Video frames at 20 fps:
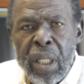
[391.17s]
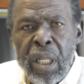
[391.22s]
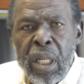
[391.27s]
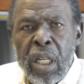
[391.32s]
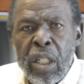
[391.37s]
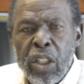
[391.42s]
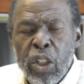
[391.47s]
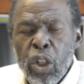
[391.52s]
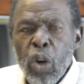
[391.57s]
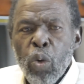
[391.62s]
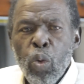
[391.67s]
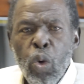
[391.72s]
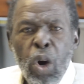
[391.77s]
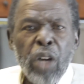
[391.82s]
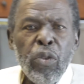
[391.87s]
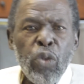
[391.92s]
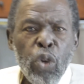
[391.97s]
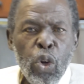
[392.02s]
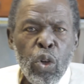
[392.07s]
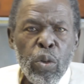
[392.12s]
to a
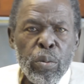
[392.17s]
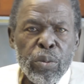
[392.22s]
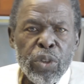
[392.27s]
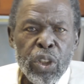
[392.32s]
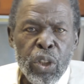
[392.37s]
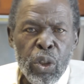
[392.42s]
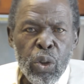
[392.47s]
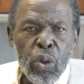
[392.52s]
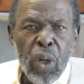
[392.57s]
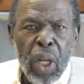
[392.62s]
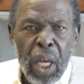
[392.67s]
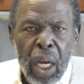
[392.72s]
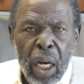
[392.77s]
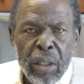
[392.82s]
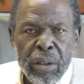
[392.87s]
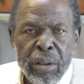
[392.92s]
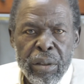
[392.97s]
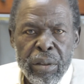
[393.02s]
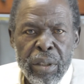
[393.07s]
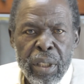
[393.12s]
one-room
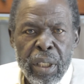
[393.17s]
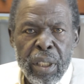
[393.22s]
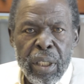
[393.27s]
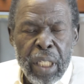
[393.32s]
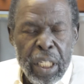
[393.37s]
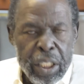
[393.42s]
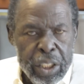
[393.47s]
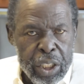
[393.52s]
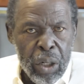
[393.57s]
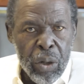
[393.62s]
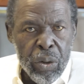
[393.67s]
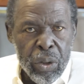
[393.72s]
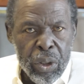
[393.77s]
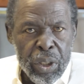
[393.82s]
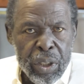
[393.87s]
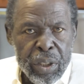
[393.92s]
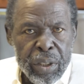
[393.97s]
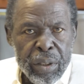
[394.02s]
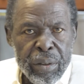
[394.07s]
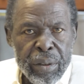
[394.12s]
schoolhouse that taught
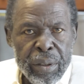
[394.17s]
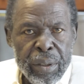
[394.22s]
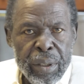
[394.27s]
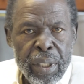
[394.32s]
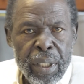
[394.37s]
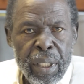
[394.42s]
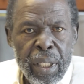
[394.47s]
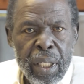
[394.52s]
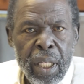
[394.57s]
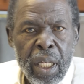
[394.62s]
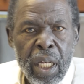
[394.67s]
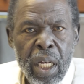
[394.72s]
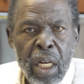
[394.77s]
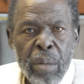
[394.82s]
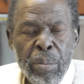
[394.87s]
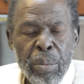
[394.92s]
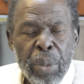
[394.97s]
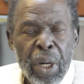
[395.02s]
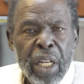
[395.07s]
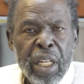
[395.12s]
us.
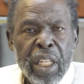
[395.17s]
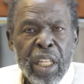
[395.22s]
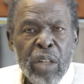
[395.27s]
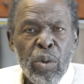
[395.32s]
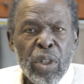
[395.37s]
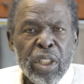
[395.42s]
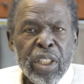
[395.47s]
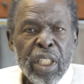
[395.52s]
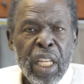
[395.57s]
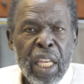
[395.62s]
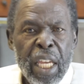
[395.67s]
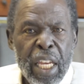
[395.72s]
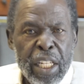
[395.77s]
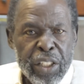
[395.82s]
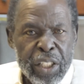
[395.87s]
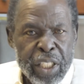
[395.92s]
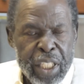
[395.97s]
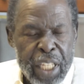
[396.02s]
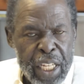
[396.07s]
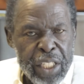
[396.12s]
But it was an
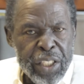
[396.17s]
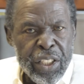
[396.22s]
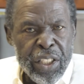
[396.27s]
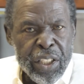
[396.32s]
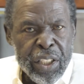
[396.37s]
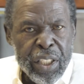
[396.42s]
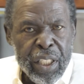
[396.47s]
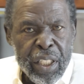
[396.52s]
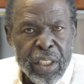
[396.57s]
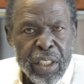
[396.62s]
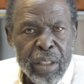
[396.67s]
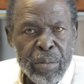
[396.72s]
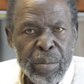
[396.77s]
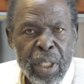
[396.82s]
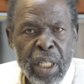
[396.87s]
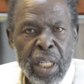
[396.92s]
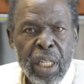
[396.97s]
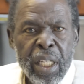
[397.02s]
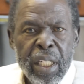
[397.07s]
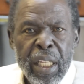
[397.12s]
education system
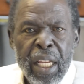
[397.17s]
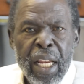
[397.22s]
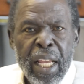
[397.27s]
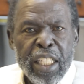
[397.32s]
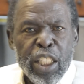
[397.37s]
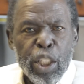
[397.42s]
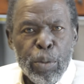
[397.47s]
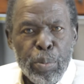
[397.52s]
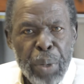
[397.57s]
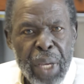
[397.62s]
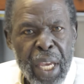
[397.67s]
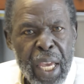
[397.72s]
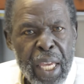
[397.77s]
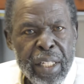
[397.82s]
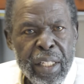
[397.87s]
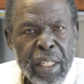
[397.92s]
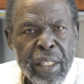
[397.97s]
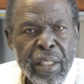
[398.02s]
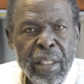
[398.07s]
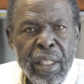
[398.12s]
that
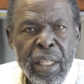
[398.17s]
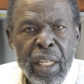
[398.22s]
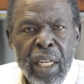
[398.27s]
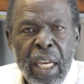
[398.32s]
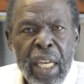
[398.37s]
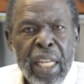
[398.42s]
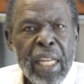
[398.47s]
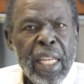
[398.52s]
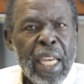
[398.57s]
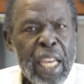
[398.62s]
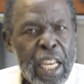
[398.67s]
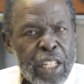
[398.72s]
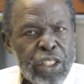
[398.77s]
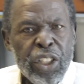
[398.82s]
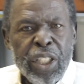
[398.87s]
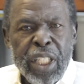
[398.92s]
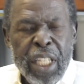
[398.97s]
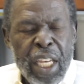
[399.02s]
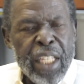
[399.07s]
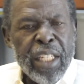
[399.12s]
expanded and
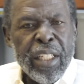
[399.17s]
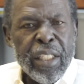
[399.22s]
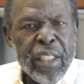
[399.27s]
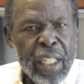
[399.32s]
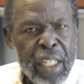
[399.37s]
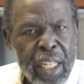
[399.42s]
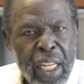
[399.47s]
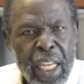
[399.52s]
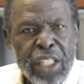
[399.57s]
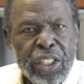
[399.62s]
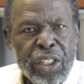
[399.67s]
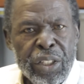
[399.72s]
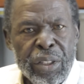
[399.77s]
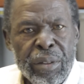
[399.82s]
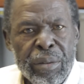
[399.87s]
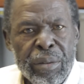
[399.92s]
educated the nation.